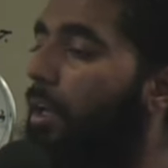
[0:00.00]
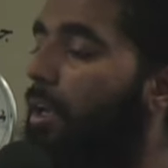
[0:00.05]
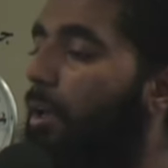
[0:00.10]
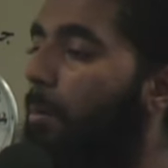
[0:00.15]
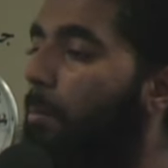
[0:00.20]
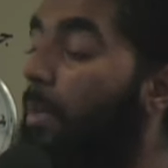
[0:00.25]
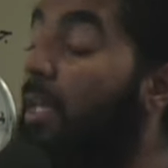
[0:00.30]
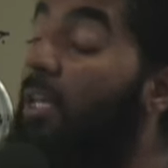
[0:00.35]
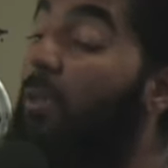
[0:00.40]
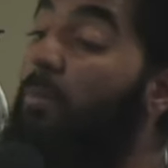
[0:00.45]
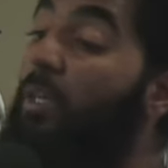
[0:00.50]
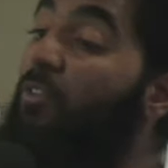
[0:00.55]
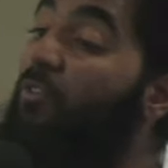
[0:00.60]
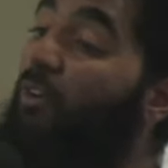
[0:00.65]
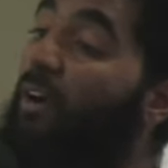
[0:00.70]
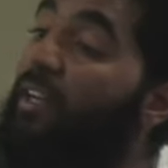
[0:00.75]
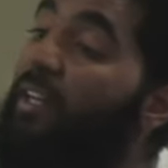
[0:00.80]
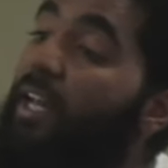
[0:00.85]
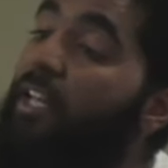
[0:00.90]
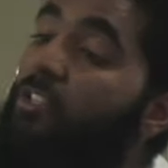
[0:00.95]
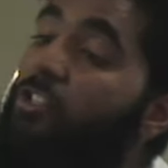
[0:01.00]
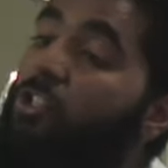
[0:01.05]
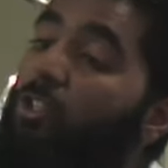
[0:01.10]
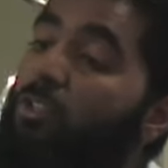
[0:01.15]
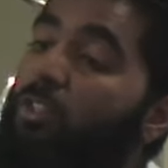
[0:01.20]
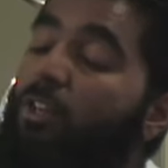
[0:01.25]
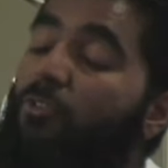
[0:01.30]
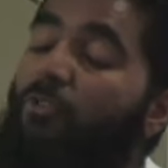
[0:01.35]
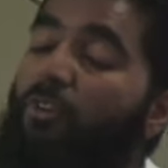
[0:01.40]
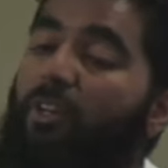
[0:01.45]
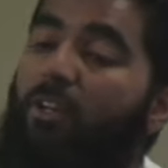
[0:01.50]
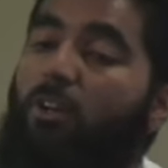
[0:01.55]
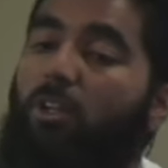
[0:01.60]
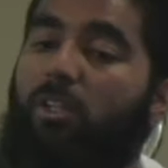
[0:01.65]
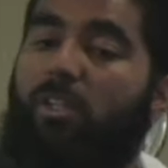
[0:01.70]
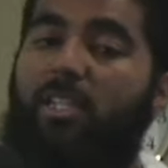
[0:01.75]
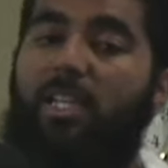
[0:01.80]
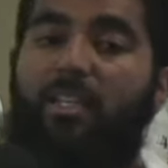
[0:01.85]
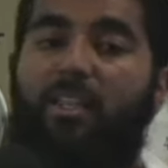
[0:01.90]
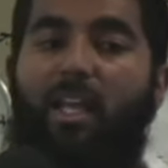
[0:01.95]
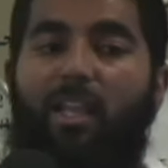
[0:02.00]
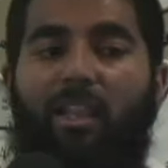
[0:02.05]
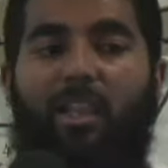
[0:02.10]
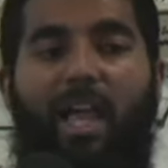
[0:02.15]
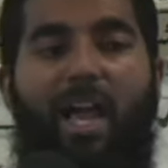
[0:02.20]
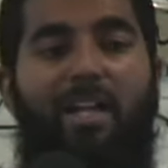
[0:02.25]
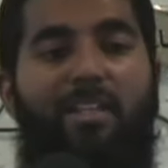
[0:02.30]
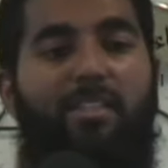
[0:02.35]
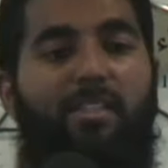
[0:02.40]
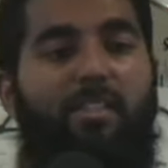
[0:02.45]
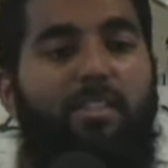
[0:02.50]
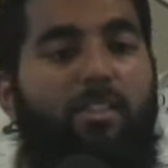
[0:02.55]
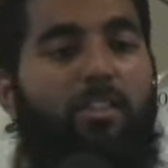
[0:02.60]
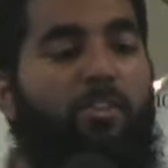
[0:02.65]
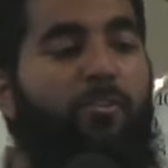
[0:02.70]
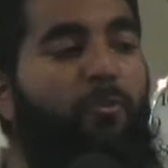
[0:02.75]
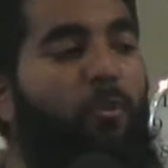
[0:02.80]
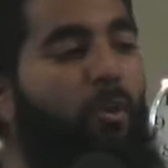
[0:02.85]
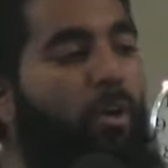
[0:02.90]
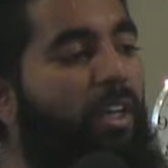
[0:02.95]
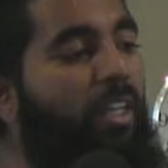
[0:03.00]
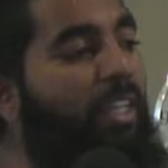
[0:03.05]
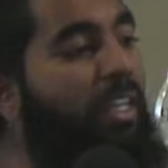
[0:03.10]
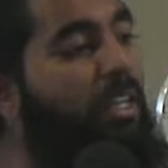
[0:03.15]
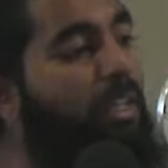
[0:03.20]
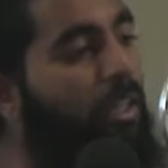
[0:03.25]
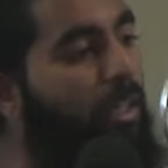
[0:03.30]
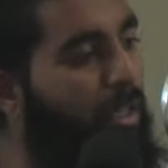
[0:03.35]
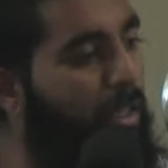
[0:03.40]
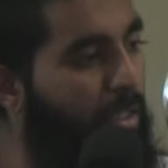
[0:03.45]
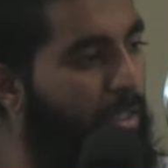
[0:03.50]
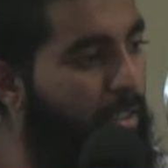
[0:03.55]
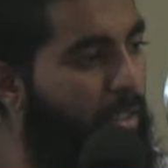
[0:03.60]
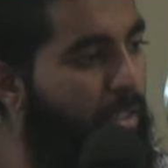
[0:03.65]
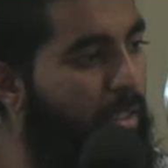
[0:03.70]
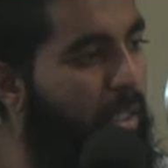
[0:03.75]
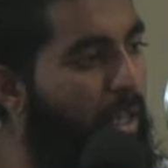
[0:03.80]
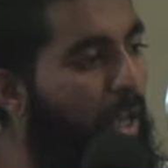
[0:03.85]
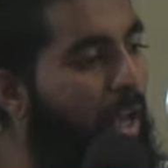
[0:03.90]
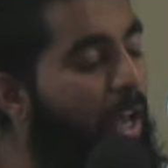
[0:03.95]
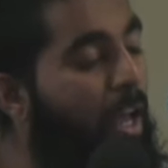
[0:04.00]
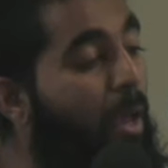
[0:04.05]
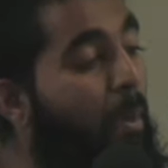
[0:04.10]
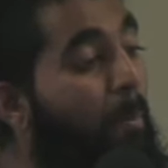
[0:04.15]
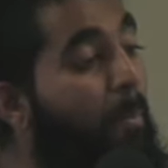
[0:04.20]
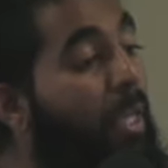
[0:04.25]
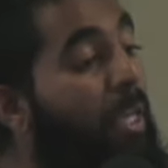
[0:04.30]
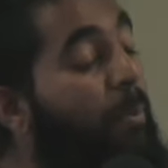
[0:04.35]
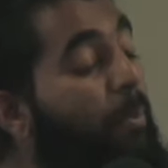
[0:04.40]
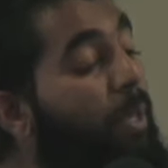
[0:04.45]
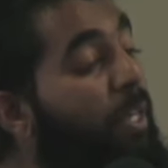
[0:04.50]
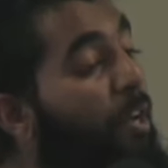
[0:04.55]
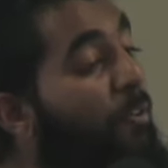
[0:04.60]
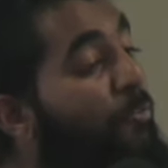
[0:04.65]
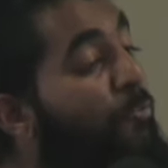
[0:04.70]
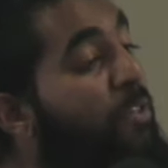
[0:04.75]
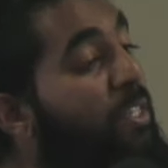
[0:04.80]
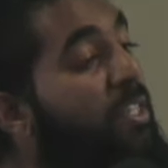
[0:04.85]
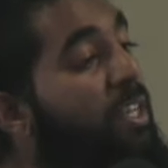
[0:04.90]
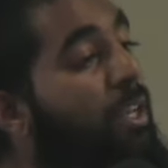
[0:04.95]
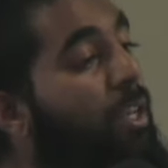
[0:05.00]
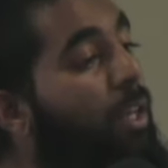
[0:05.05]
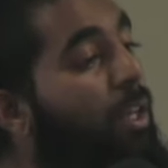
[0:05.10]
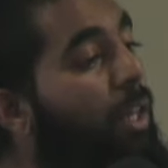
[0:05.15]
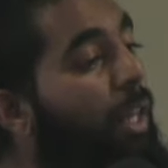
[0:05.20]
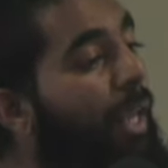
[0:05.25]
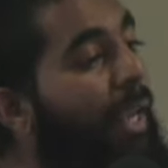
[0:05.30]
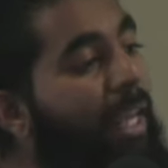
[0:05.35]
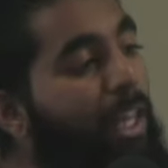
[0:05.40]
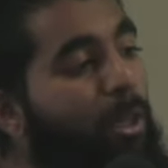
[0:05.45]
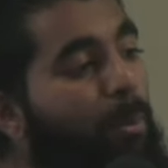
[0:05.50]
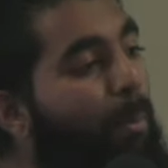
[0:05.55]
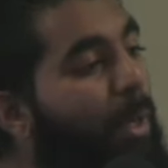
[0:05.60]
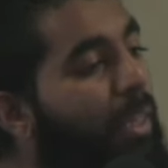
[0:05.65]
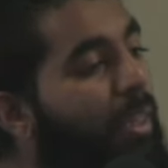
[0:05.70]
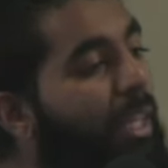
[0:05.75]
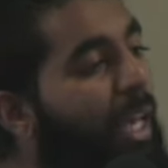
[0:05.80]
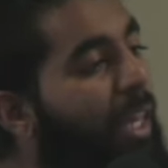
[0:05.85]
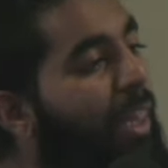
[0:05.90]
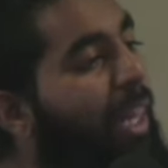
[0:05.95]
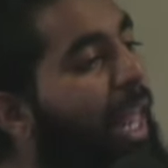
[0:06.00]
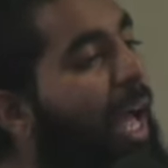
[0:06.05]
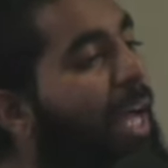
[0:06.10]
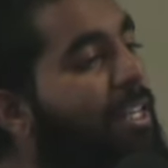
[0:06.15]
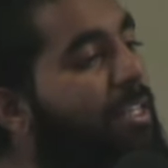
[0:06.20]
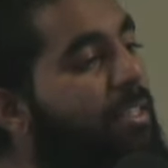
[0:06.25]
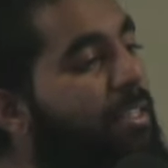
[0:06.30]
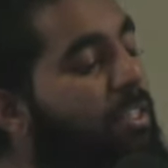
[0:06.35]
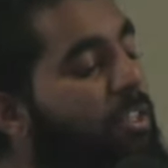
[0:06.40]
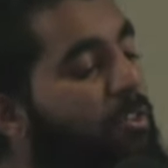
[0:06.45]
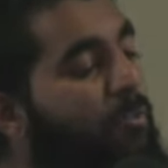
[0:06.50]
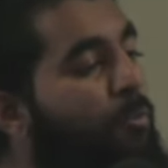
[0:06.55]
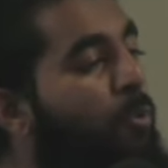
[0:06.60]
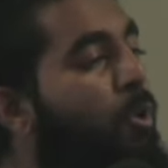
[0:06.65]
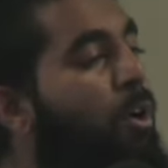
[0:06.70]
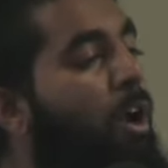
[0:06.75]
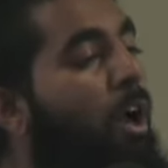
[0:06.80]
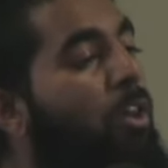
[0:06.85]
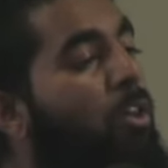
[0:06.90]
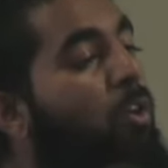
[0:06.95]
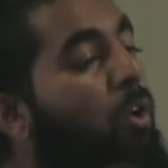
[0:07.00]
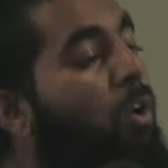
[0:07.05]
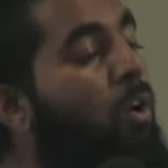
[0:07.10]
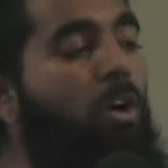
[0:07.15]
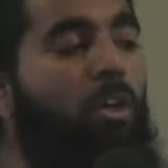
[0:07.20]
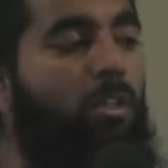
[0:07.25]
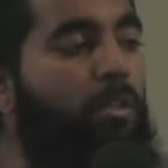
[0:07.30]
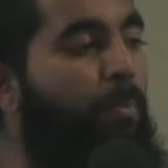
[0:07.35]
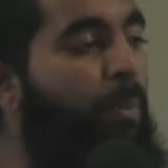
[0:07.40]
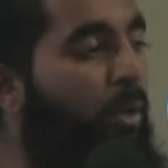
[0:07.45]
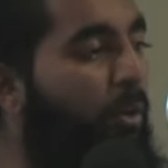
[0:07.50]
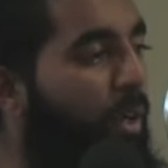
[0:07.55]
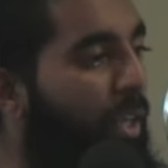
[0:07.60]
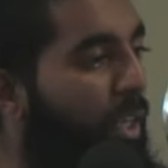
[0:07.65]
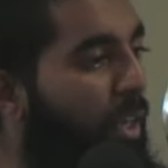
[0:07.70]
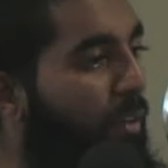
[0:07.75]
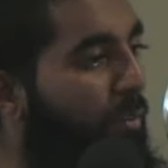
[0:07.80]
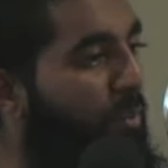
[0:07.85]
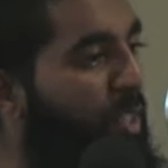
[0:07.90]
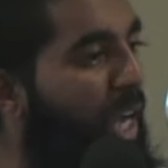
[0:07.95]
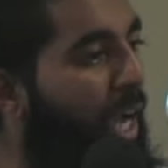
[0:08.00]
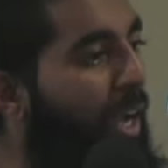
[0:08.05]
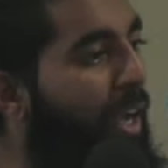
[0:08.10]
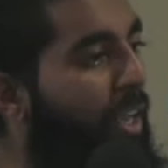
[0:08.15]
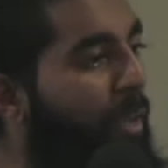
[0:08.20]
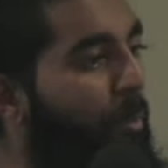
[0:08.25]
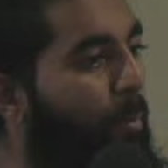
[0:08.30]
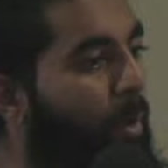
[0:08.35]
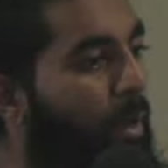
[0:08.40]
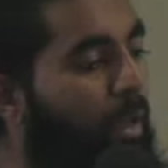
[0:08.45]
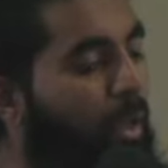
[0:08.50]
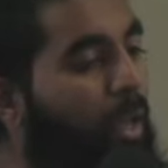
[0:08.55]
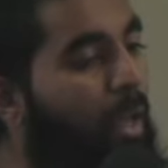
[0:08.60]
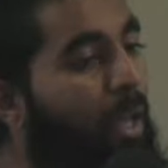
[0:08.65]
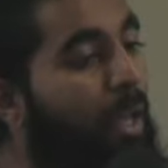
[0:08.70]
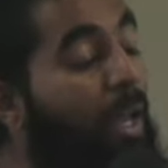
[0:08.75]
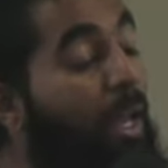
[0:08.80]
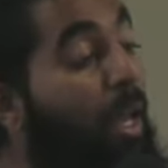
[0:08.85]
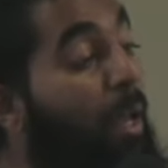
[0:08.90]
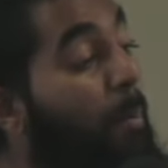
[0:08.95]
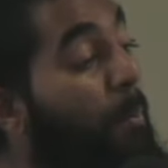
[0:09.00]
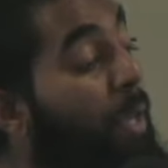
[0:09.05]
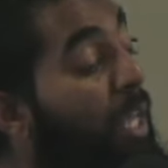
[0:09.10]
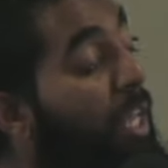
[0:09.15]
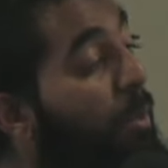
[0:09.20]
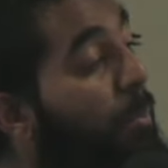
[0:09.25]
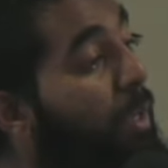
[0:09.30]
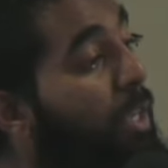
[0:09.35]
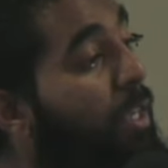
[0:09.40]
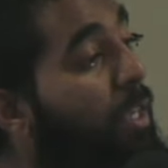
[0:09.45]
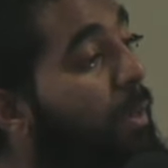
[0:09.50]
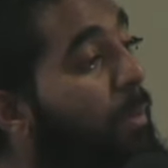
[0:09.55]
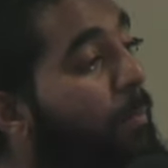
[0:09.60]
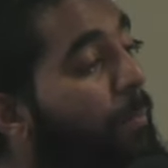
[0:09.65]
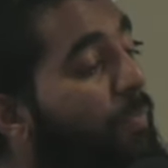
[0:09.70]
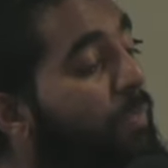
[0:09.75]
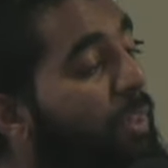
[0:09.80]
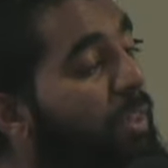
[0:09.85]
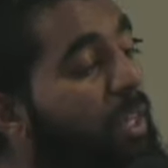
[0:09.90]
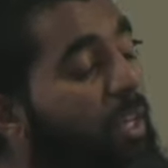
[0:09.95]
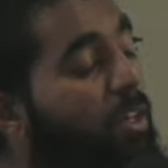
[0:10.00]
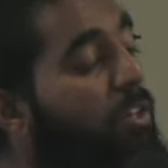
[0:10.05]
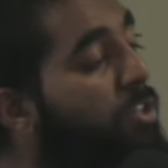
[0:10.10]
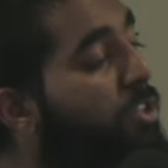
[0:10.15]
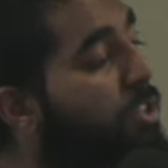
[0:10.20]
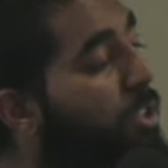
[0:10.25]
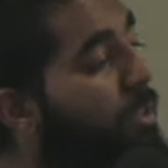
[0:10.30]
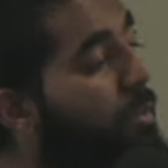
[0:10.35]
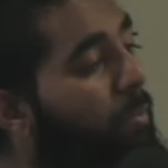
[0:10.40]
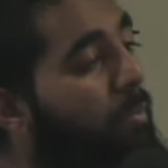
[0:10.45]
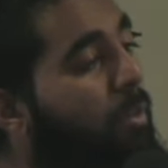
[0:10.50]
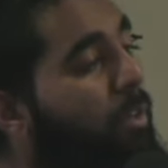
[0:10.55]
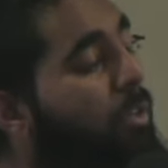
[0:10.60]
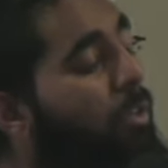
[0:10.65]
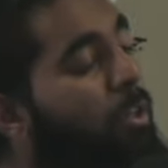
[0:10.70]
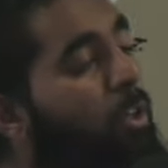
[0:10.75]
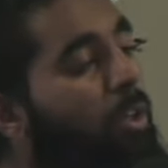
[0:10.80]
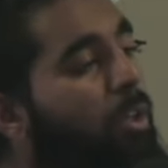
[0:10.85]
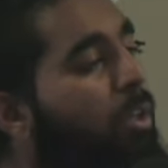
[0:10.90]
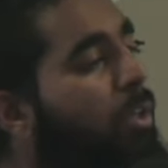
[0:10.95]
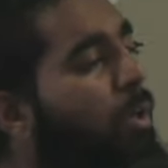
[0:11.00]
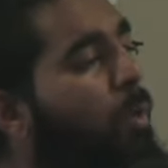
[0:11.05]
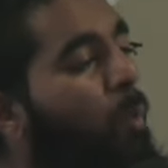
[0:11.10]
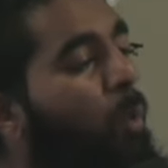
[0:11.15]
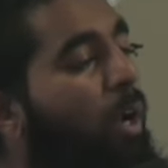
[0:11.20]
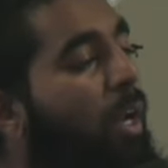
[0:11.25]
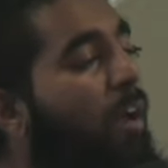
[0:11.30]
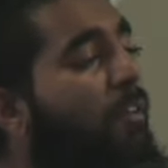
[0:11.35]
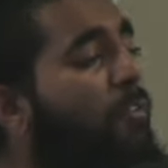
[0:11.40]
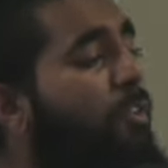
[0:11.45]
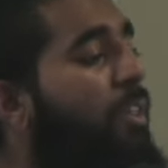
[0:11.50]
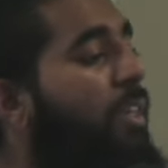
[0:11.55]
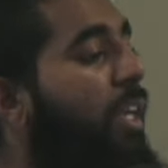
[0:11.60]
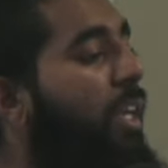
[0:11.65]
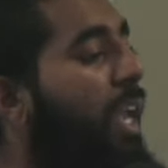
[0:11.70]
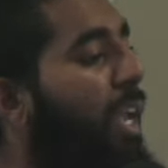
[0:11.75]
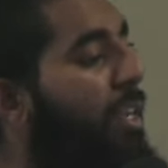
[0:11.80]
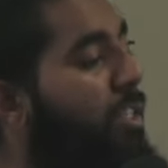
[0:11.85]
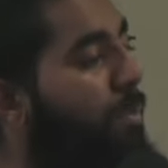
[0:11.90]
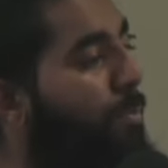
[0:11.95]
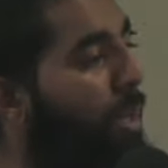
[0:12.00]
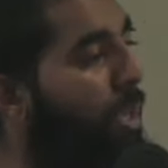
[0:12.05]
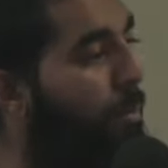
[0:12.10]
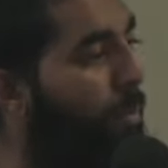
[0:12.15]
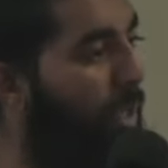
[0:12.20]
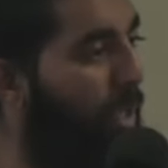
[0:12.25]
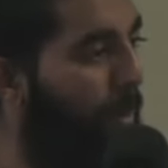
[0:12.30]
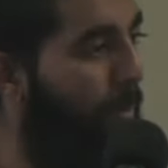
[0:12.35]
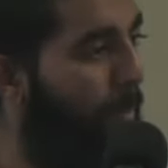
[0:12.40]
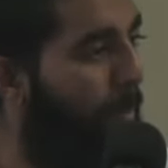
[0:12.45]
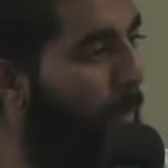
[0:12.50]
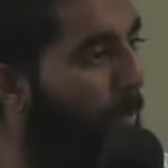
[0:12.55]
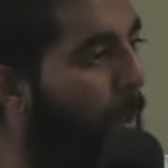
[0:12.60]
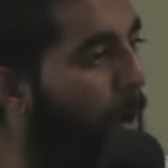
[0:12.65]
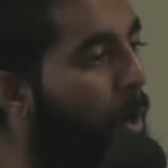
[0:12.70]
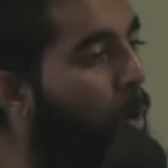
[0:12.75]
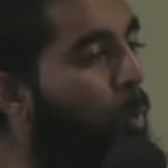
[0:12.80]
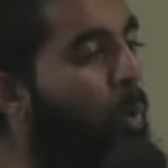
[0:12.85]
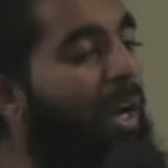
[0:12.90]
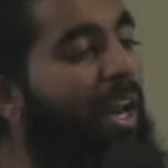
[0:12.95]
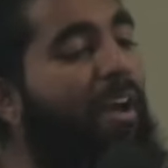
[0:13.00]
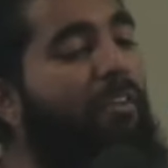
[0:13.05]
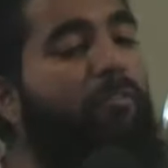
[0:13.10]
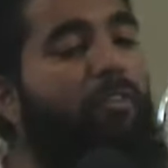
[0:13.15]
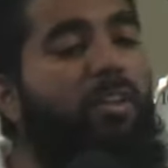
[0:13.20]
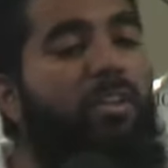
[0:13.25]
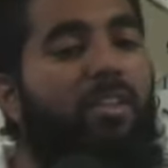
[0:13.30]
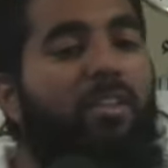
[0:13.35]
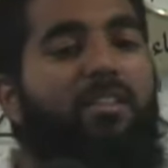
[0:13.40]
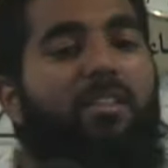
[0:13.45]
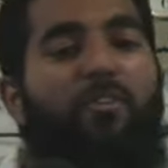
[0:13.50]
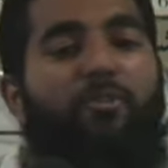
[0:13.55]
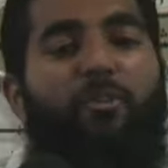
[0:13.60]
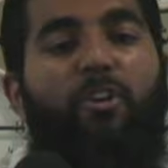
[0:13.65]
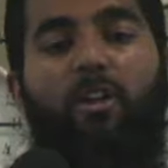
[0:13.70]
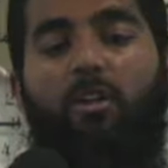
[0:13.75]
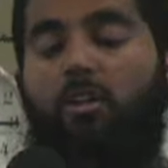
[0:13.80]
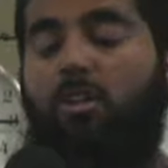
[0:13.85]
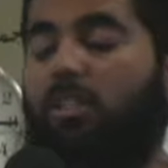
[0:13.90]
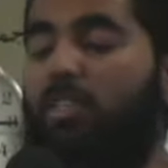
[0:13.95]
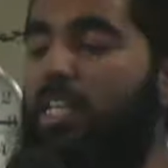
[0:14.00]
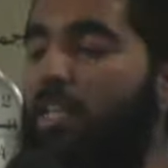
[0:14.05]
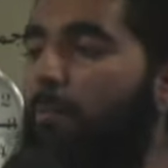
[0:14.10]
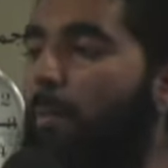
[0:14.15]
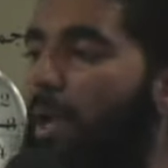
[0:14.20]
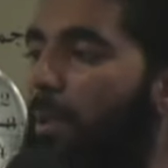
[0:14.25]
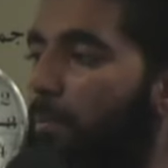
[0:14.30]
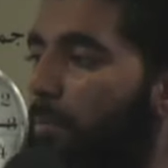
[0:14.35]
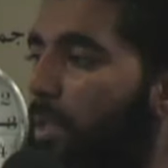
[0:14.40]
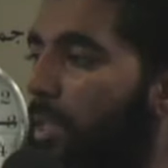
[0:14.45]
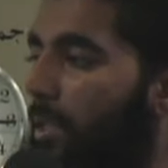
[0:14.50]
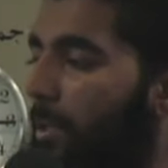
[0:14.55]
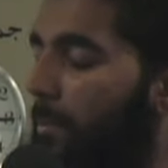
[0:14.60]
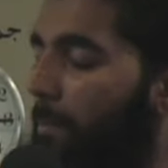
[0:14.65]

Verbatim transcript: Maybe financial difficulty that lasts for years, maybe a physical ailment that lasts for a long period of time, maybe there's whatever the case may be, whatever the difficulty might be.